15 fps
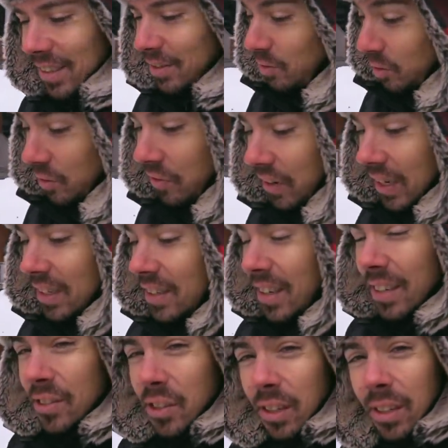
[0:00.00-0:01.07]
It was
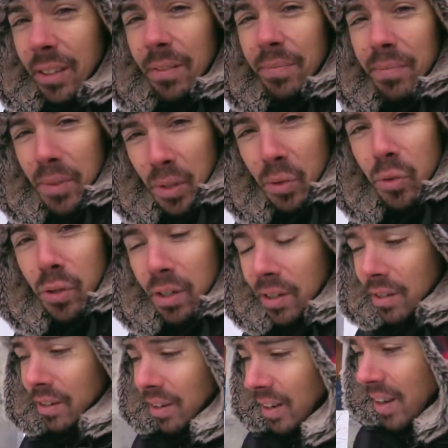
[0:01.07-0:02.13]
fantastic. It was
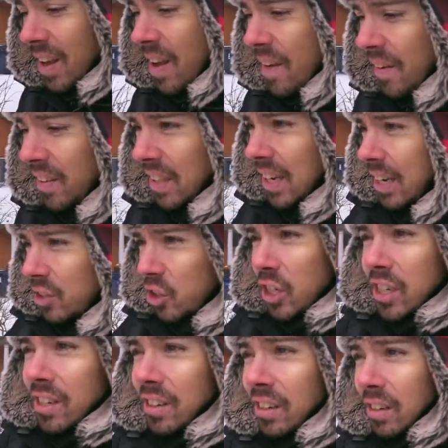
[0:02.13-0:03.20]
good. And then I
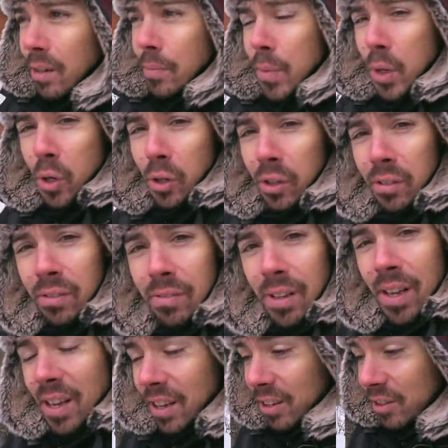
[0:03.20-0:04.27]
cheated a little more.
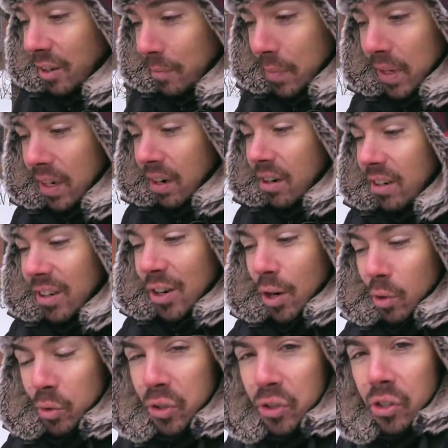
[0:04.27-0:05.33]
Because I've been on
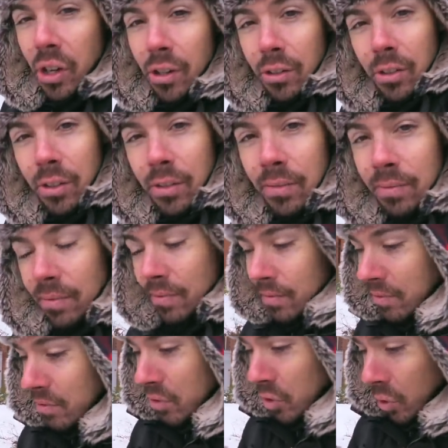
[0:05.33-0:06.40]
no salt.
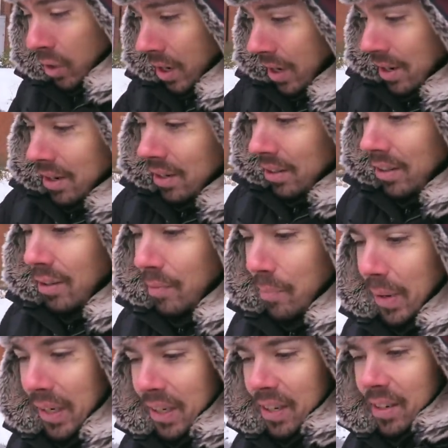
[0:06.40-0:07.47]
So I had a little
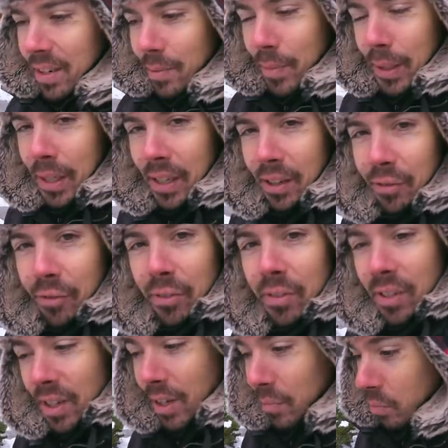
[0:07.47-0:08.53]
bacon in my life.
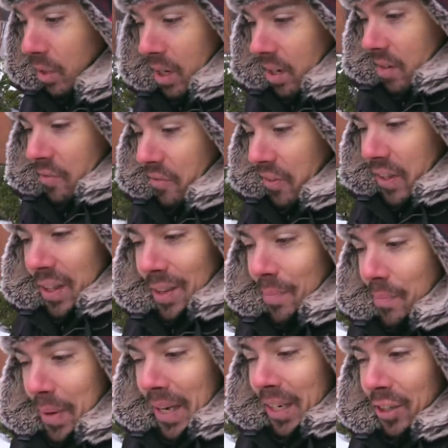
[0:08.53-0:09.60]
And I'm feeling
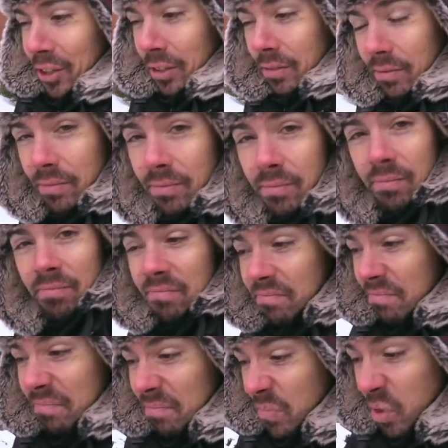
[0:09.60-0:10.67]
better.
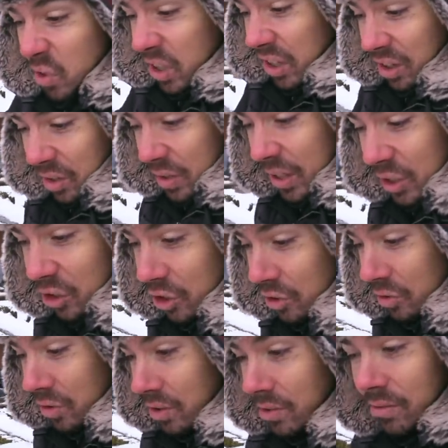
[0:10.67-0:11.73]
Zero
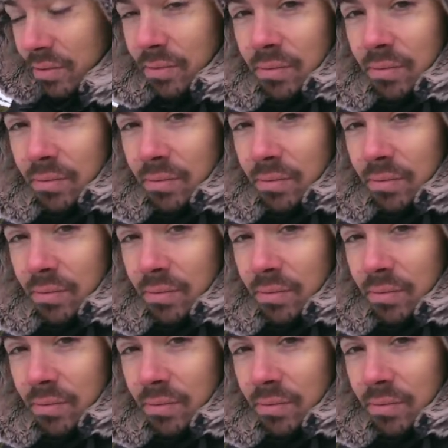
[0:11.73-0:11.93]
issues.